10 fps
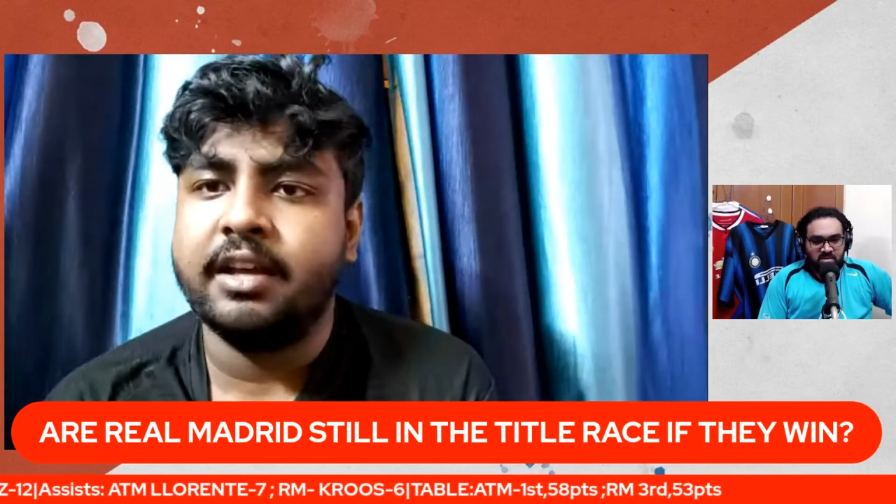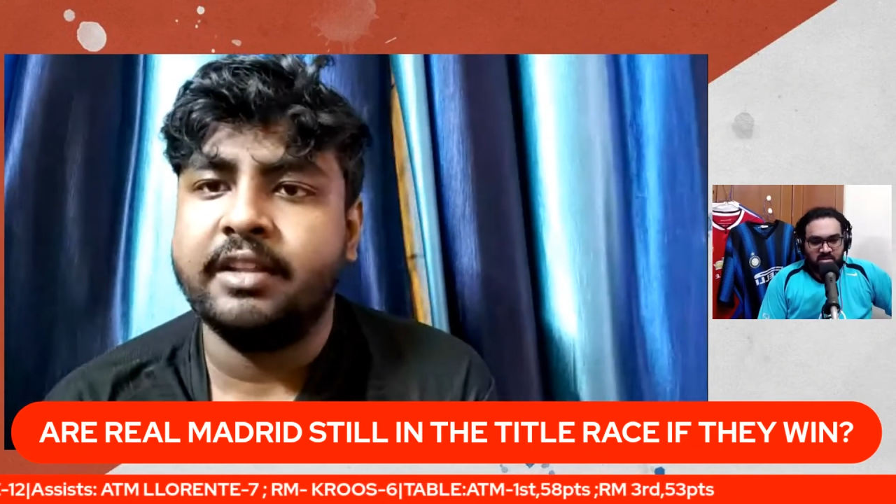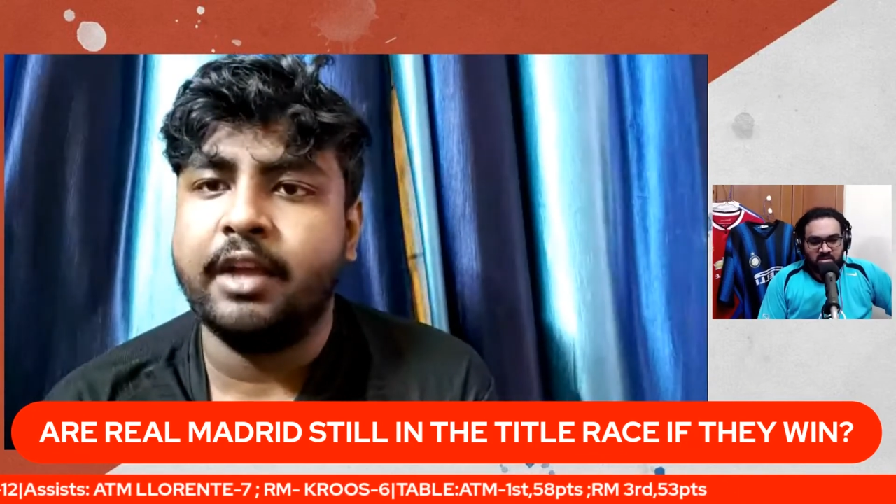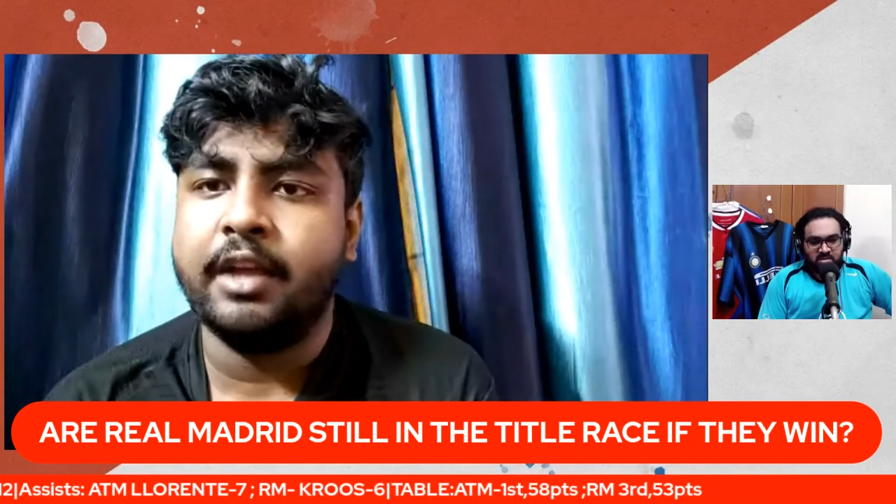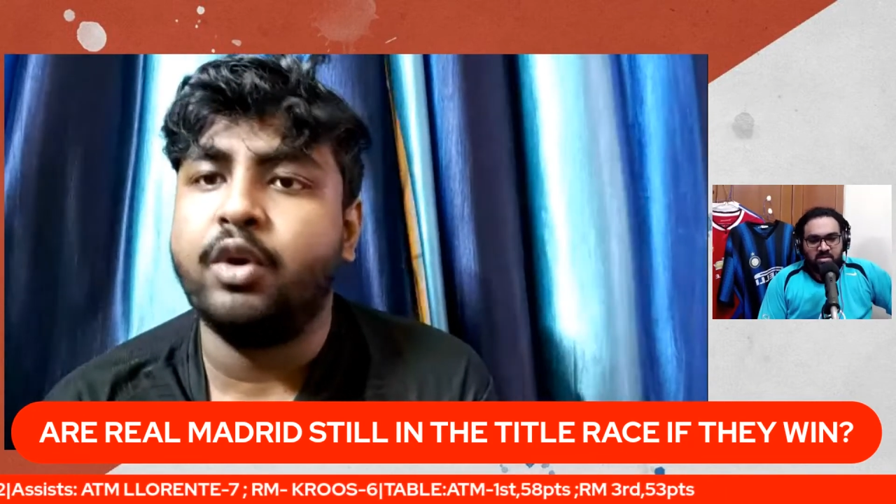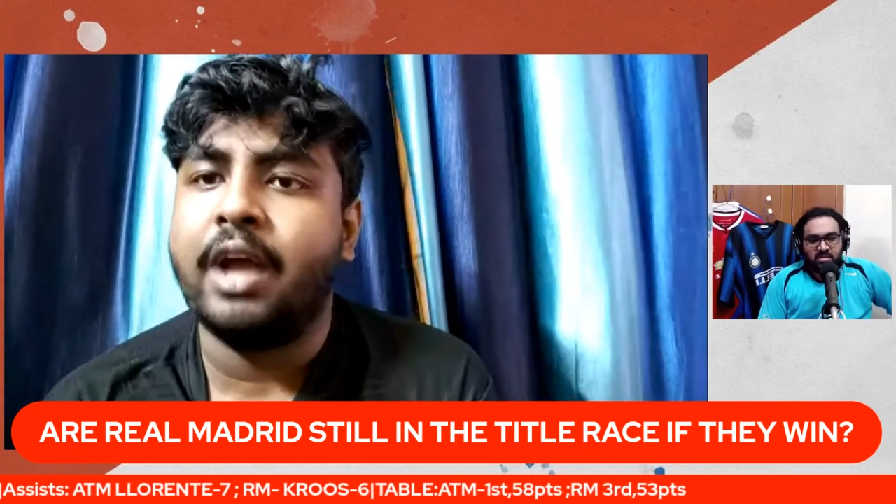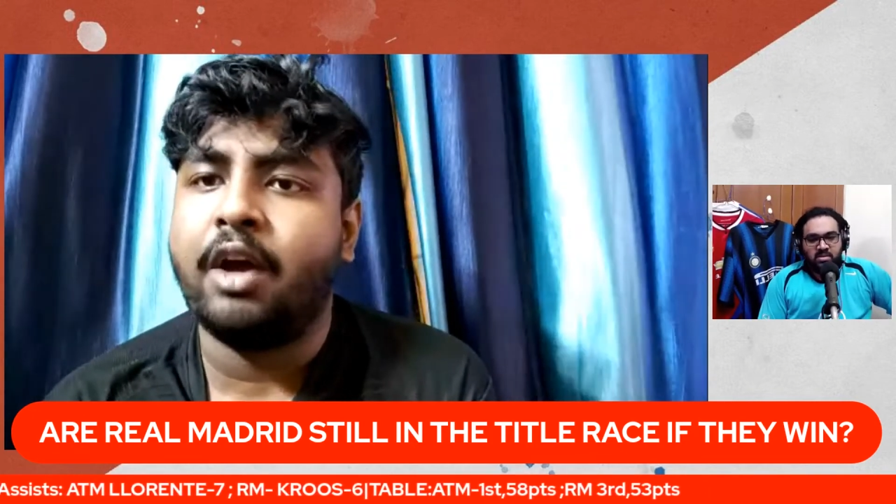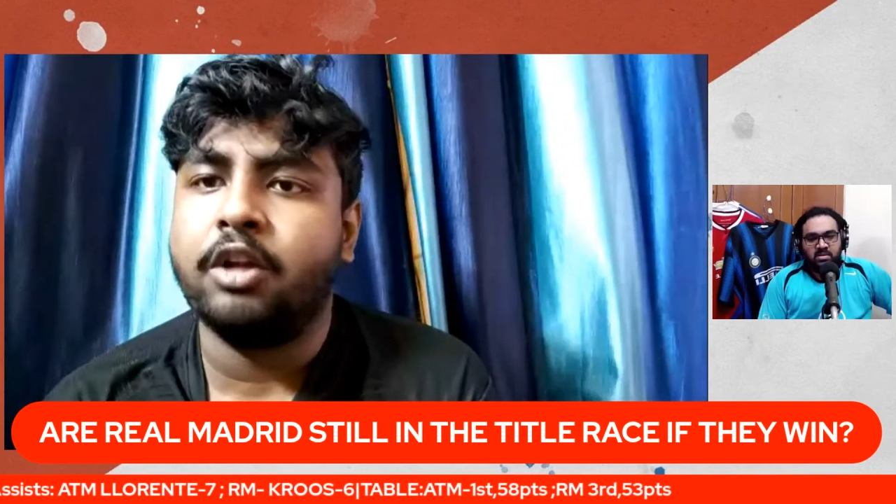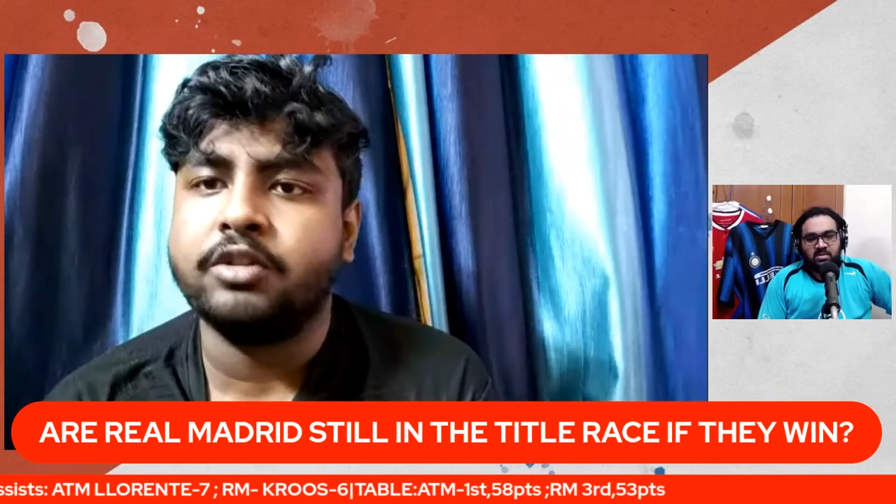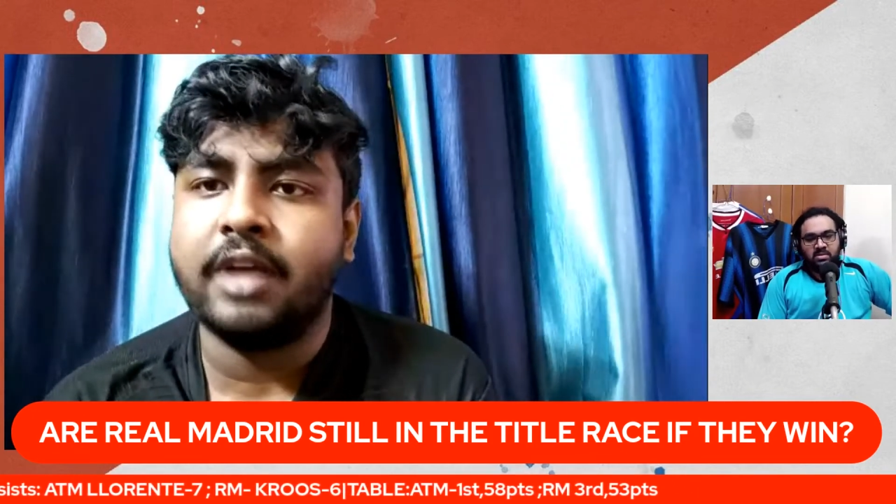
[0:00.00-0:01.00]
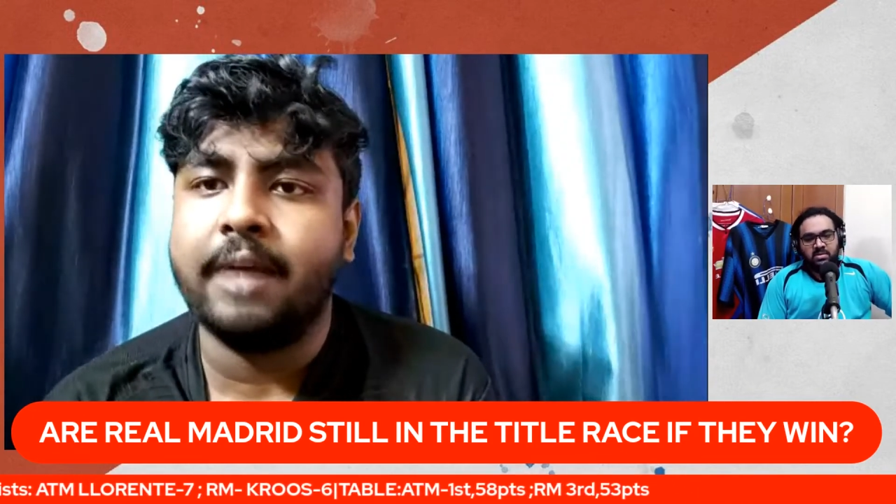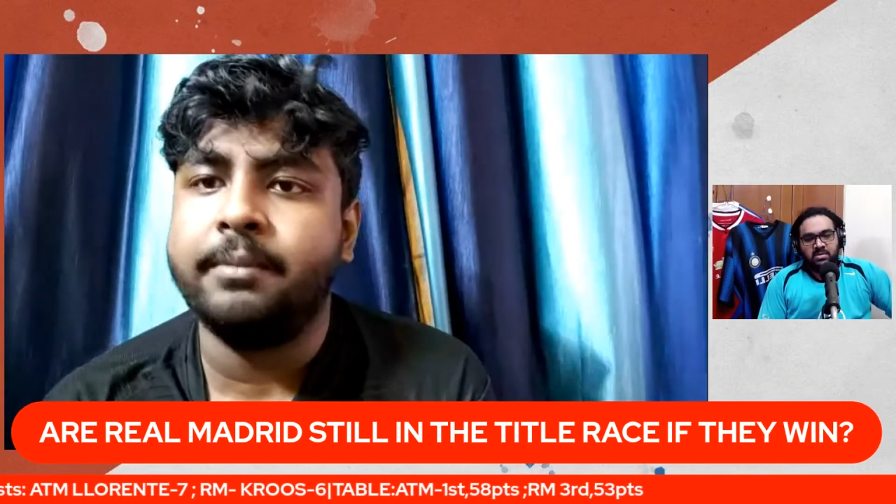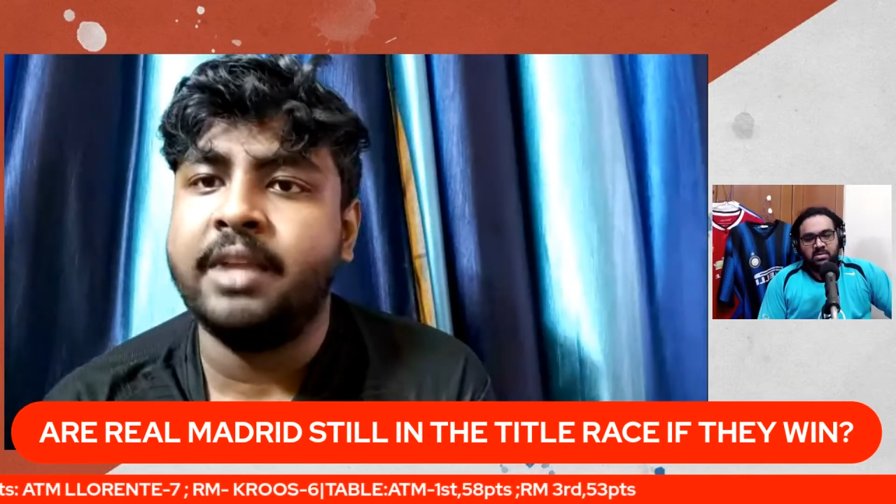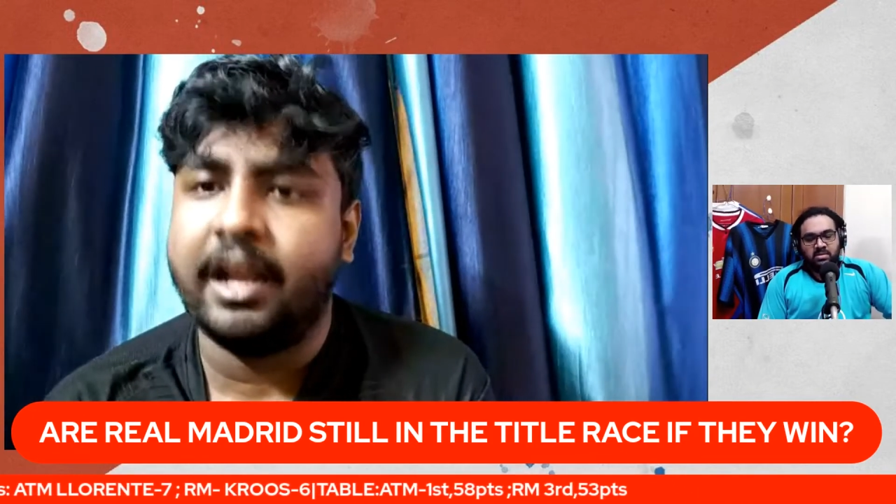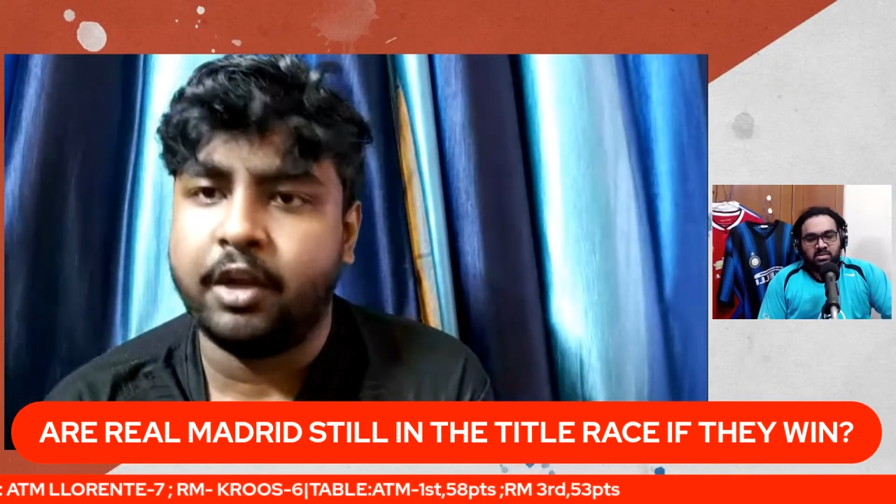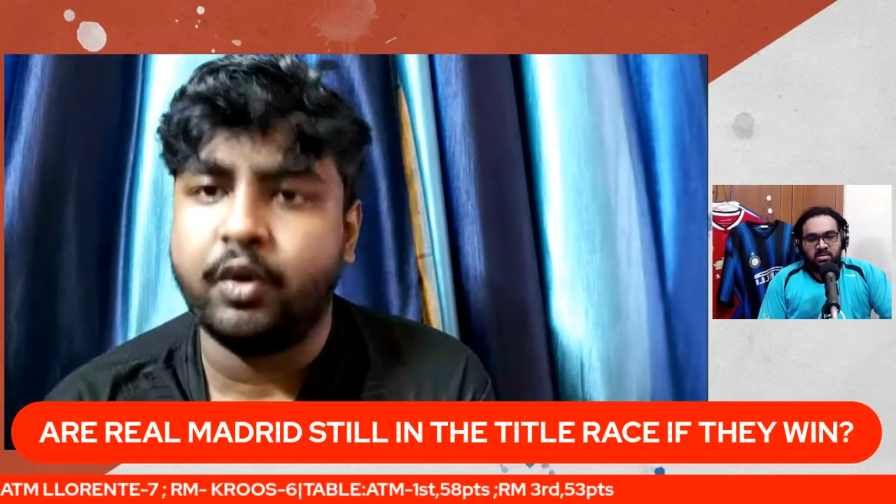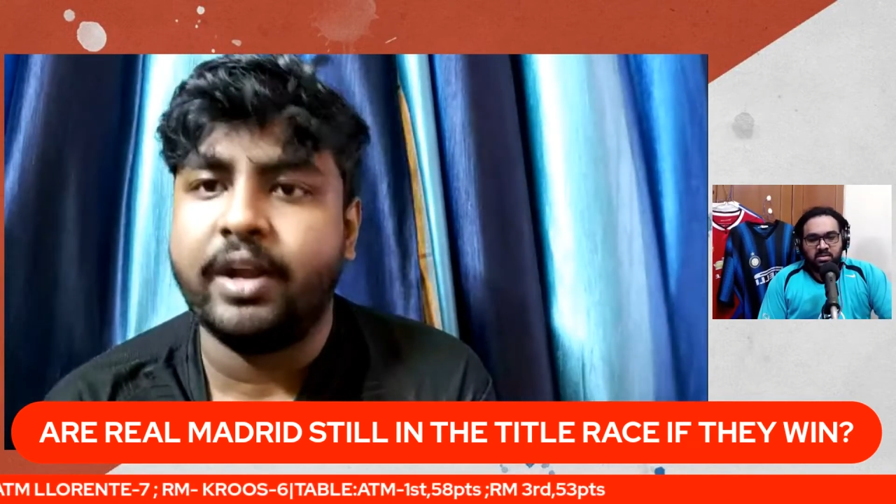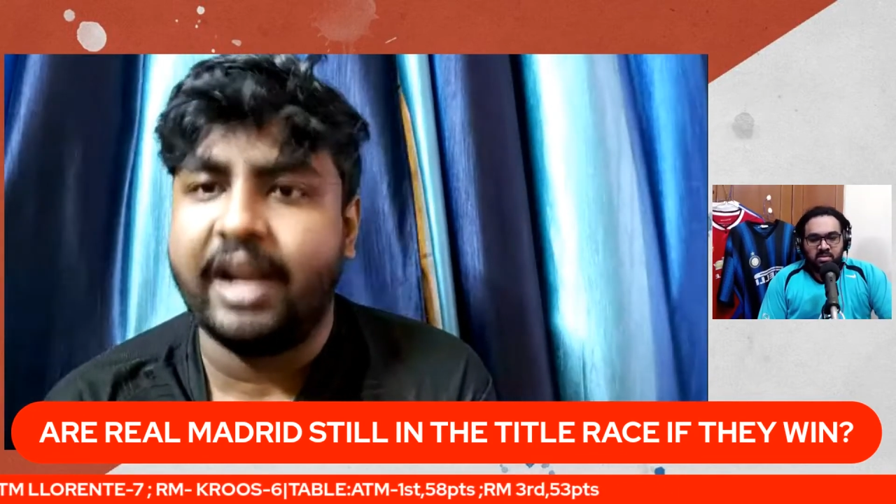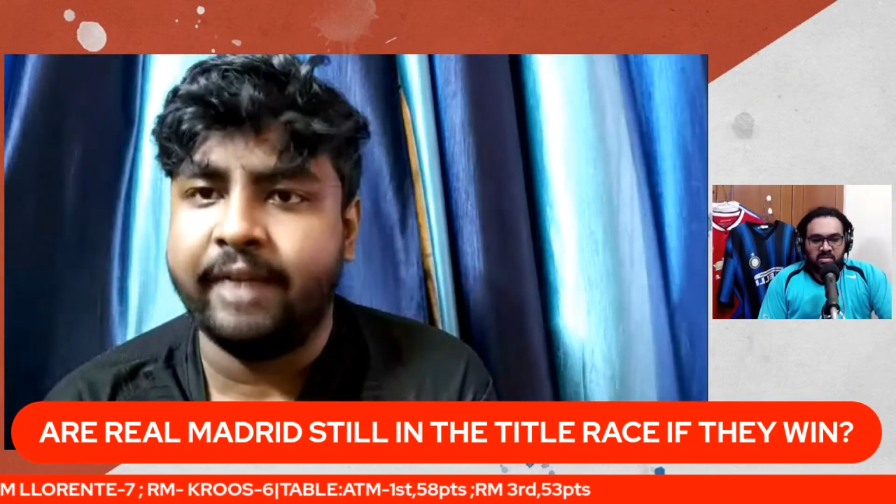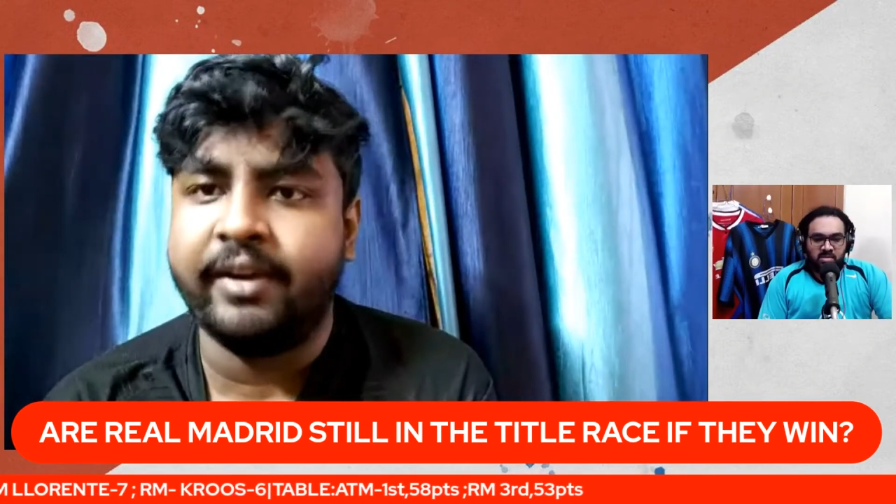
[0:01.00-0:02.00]
they would also have the head-to-head
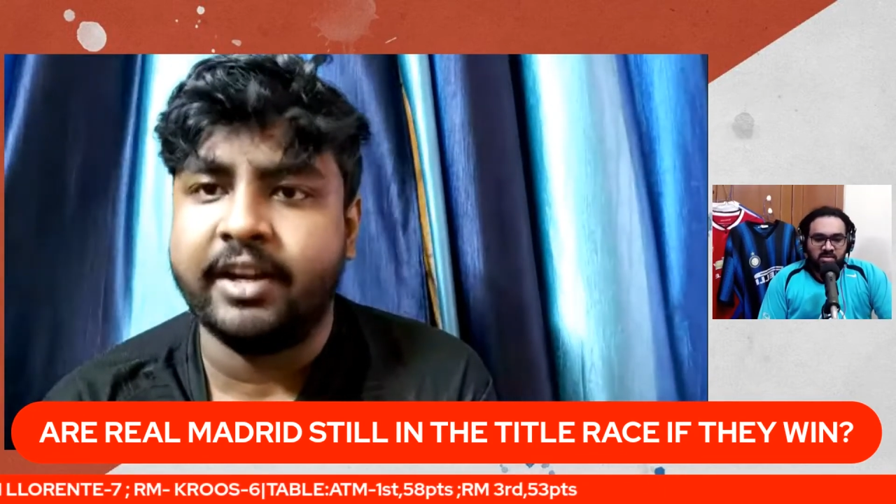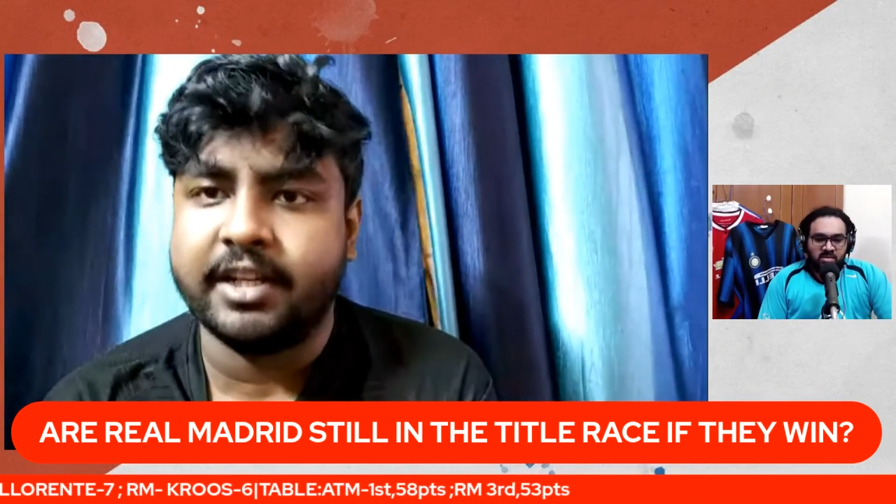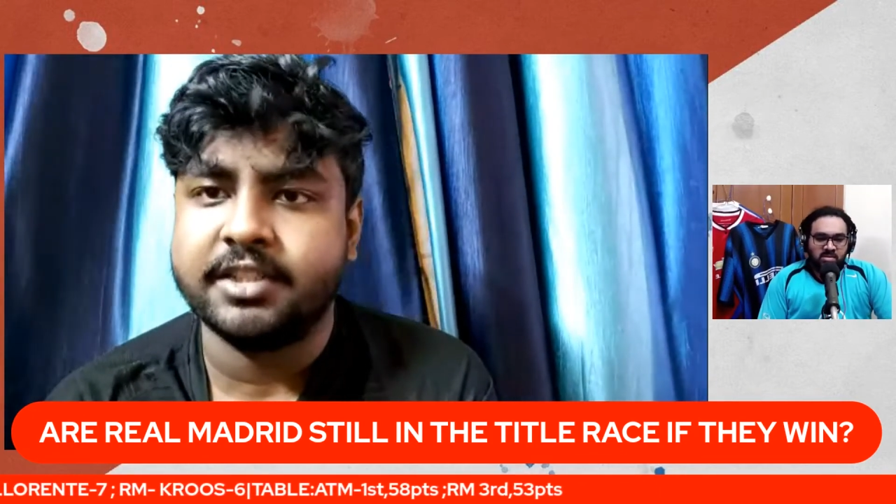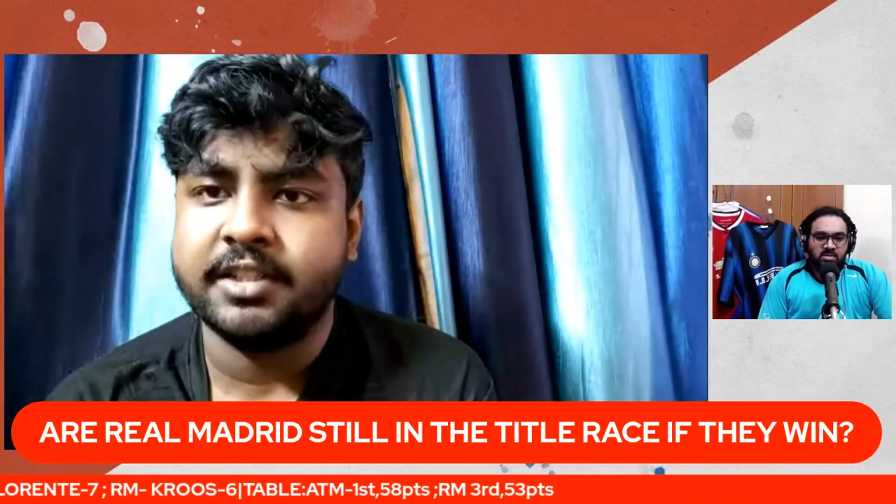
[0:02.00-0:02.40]
advantage.